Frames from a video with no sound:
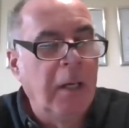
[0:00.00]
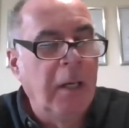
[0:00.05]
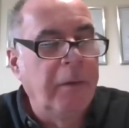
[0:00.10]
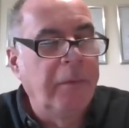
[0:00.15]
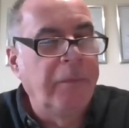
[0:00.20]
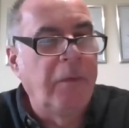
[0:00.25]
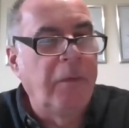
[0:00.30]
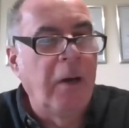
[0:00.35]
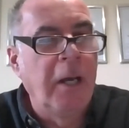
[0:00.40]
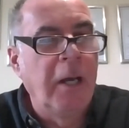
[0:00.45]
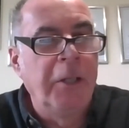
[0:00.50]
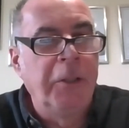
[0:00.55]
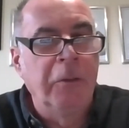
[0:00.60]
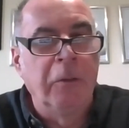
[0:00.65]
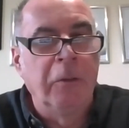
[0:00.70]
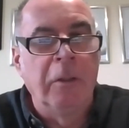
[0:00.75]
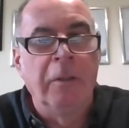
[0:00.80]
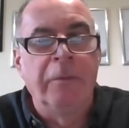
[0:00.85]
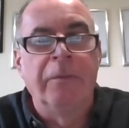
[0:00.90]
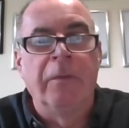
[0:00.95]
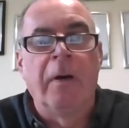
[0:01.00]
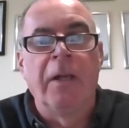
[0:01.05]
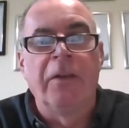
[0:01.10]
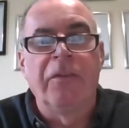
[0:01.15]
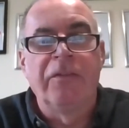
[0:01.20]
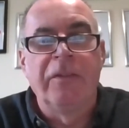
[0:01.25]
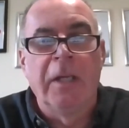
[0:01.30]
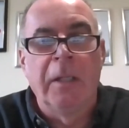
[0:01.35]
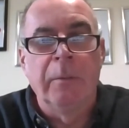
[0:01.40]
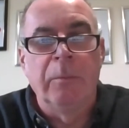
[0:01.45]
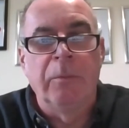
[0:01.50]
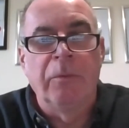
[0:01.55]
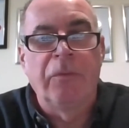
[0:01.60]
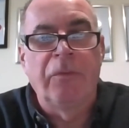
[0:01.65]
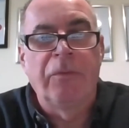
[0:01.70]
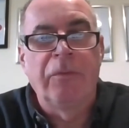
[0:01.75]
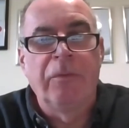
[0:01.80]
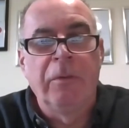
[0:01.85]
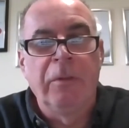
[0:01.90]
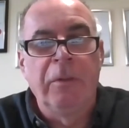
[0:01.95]
fire door advice
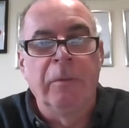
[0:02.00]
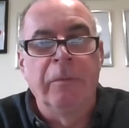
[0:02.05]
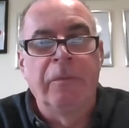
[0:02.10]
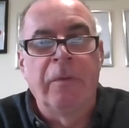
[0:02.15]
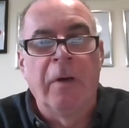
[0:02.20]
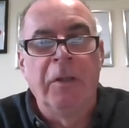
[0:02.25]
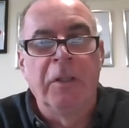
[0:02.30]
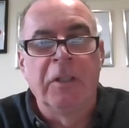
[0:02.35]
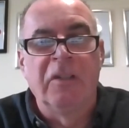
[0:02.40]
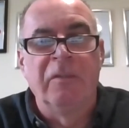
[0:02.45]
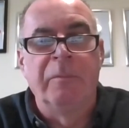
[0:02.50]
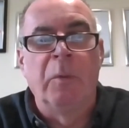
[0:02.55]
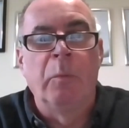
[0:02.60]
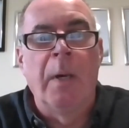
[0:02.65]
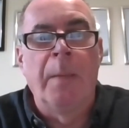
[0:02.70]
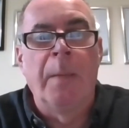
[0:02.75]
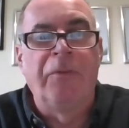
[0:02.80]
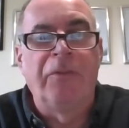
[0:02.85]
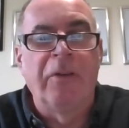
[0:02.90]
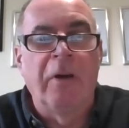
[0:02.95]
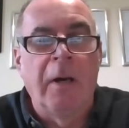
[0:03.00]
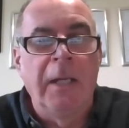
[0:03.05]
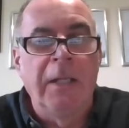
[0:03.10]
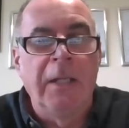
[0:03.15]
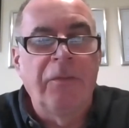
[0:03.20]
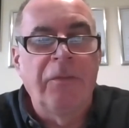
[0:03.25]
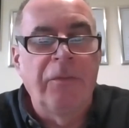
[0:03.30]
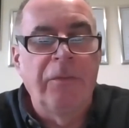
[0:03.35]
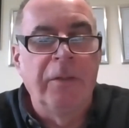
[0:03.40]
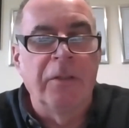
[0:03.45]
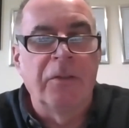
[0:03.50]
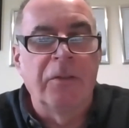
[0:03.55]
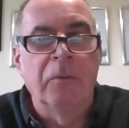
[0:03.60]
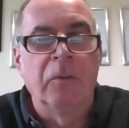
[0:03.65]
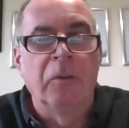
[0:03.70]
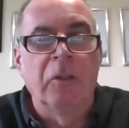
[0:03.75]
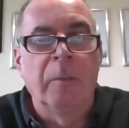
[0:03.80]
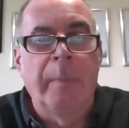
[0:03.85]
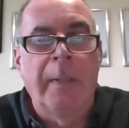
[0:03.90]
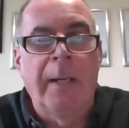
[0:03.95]
notes. You'll find the government websites that
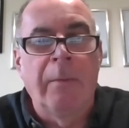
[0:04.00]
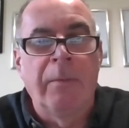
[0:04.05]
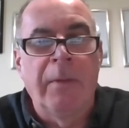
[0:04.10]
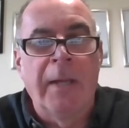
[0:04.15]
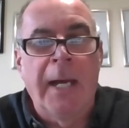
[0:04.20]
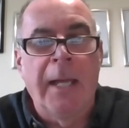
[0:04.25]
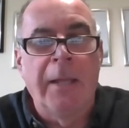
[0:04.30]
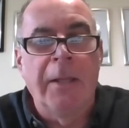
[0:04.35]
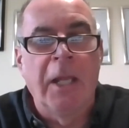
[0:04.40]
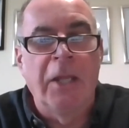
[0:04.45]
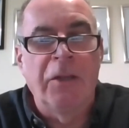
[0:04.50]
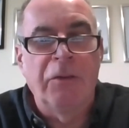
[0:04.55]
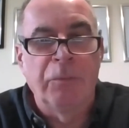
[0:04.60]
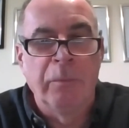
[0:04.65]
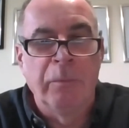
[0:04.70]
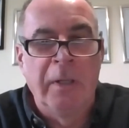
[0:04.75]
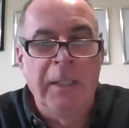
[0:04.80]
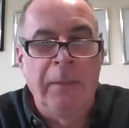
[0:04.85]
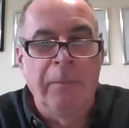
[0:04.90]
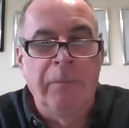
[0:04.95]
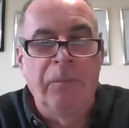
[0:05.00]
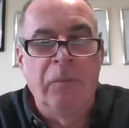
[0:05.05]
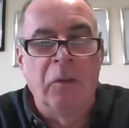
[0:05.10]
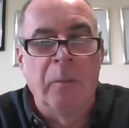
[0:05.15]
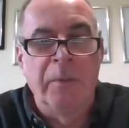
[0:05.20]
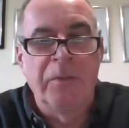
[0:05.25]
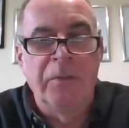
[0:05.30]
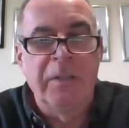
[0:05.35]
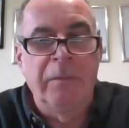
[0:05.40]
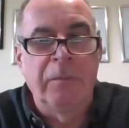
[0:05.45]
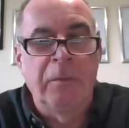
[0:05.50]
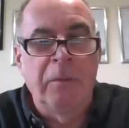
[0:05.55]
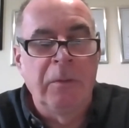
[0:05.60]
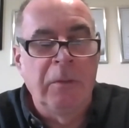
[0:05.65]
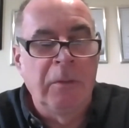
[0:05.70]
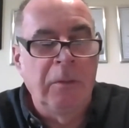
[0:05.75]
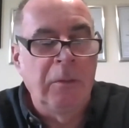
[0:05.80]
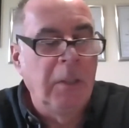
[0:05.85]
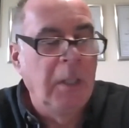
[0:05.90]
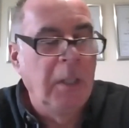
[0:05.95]
talk about that. It's really informative
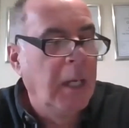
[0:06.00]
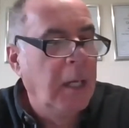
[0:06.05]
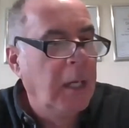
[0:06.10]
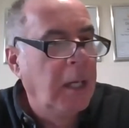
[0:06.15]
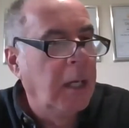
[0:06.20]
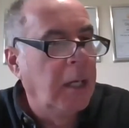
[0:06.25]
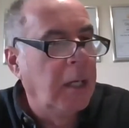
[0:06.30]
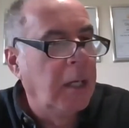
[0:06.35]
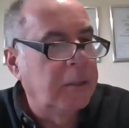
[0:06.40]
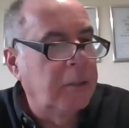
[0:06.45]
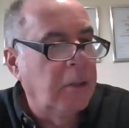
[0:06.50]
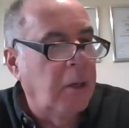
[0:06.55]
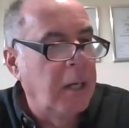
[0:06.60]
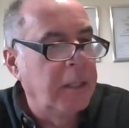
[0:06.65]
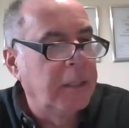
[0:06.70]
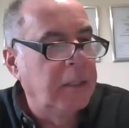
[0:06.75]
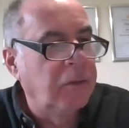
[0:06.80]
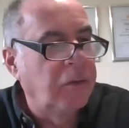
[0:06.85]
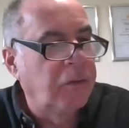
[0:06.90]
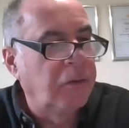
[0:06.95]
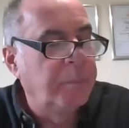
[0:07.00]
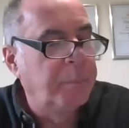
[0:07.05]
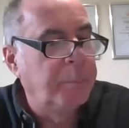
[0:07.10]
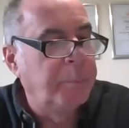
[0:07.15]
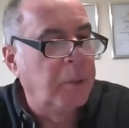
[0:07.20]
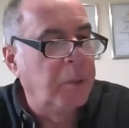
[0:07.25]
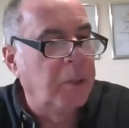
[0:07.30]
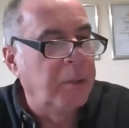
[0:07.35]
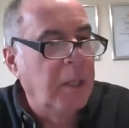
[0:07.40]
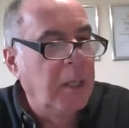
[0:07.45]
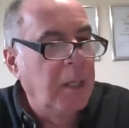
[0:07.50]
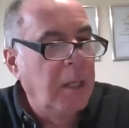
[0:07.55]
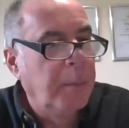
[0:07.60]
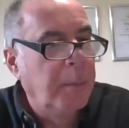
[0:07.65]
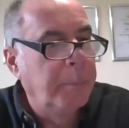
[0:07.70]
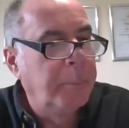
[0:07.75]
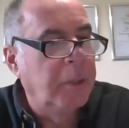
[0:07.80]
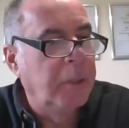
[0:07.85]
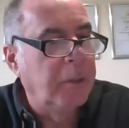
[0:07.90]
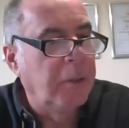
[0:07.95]
guidance, but
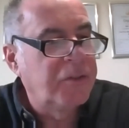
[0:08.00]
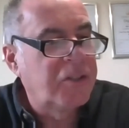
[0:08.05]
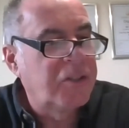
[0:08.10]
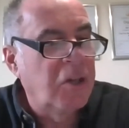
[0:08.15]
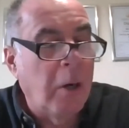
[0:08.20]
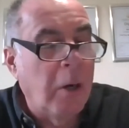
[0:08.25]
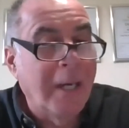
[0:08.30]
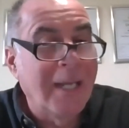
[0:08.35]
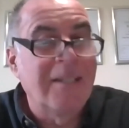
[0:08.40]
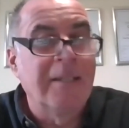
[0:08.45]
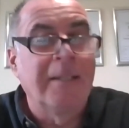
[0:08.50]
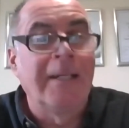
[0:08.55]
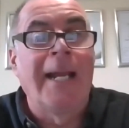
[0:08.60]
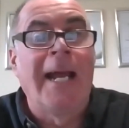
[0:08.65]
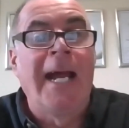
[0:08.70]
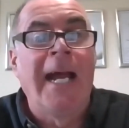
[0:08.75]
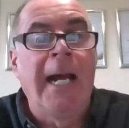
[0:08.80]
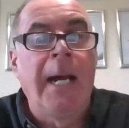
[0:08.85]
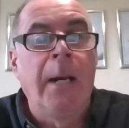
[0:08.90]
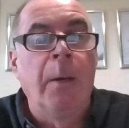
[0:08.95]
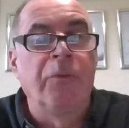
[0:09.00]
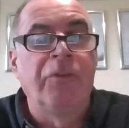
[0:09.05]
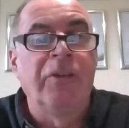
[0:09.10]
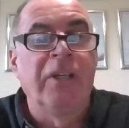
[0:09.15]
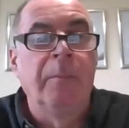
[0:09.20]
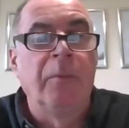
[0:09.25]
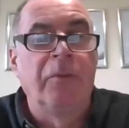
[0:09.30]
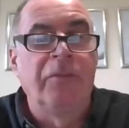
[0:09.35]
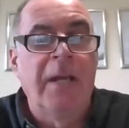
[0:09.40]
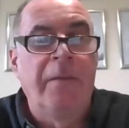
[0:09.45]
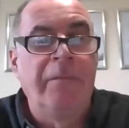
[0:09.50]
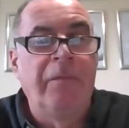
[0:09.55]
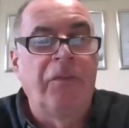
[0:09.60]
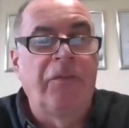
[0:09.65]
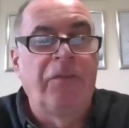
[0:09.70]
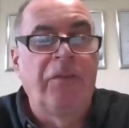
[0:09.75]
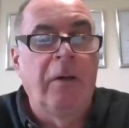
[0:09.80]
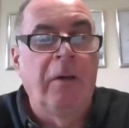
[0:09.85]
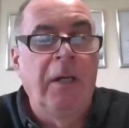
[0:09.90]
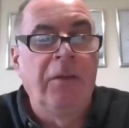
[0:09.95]
targeted at housing, I must
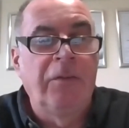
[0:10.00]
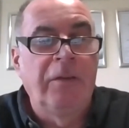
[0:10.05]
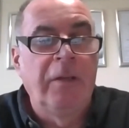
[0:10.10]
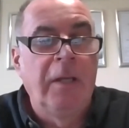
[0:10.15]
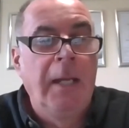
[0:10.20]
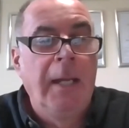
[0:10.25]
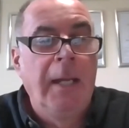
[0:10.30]
emphasise.